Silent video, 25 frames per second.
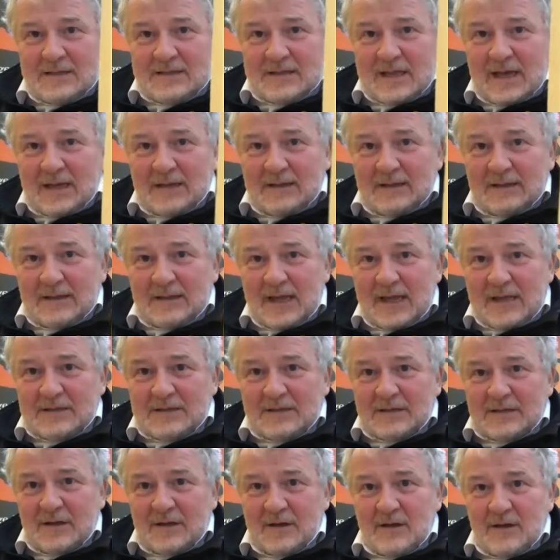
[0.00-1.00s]
that
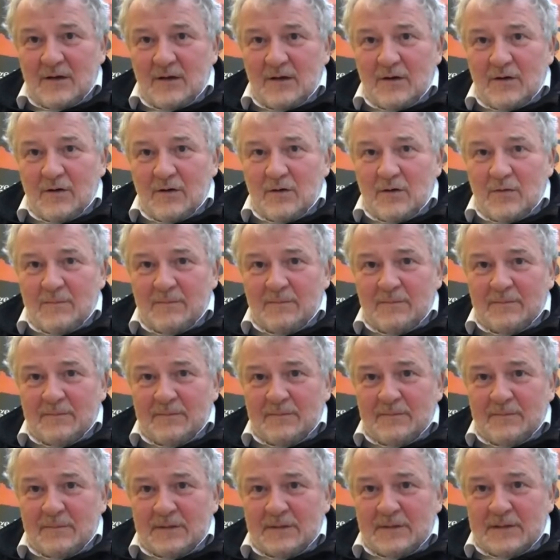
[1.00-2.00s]
Leicester
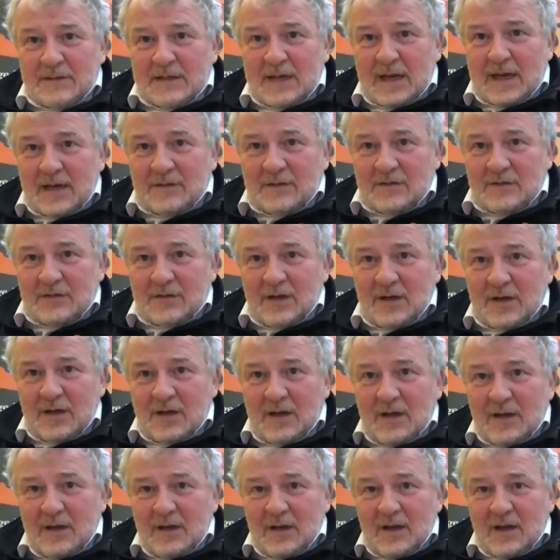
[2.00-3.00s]
open texture,
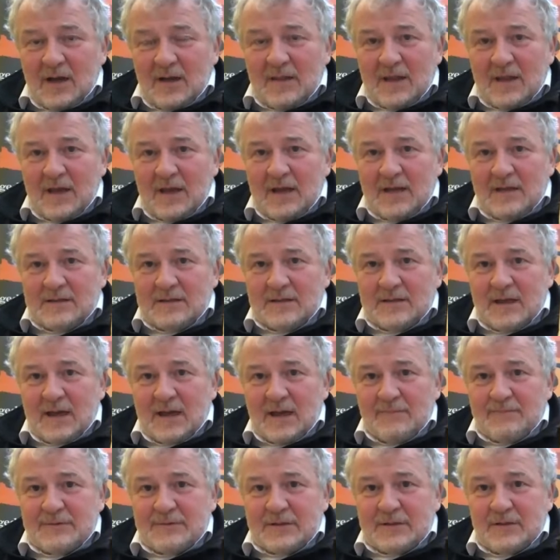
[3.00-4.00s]
and that is
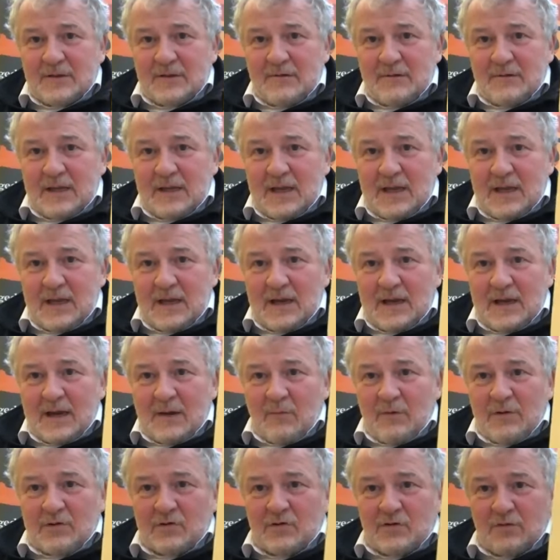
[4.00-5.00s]
absolutely
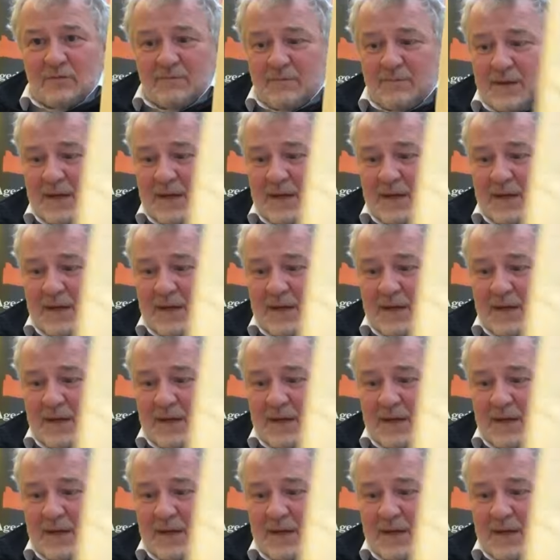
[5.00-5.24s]
how it should